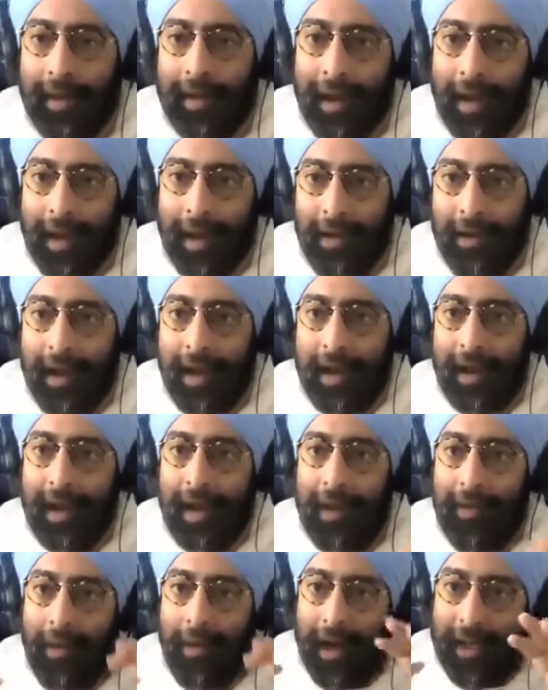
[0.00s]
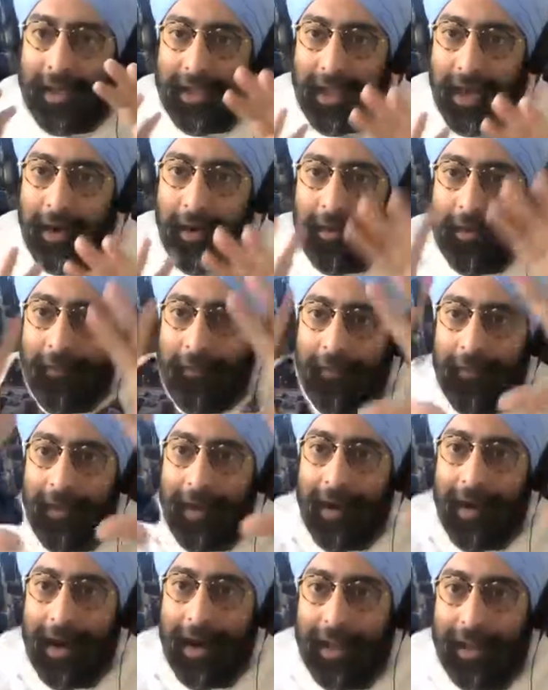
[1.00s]
You know, he wants to know the
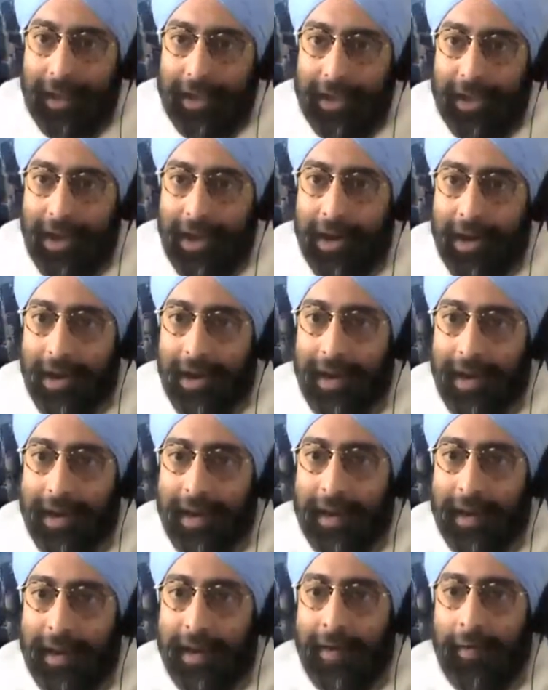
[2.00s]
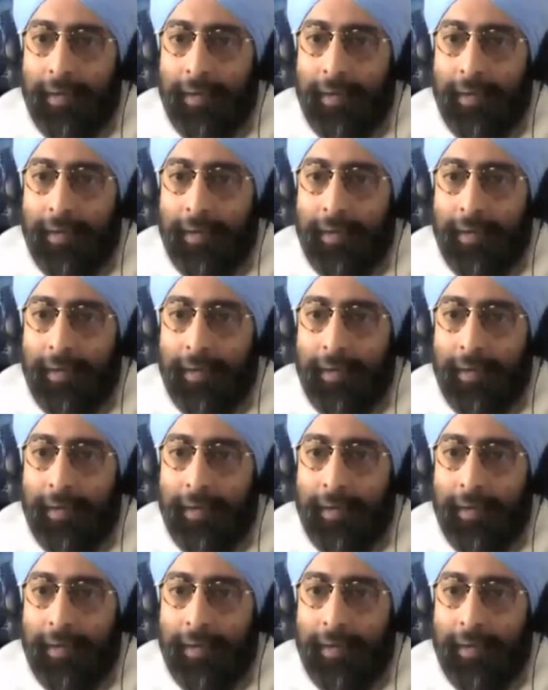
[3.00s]
Ferrari looks good,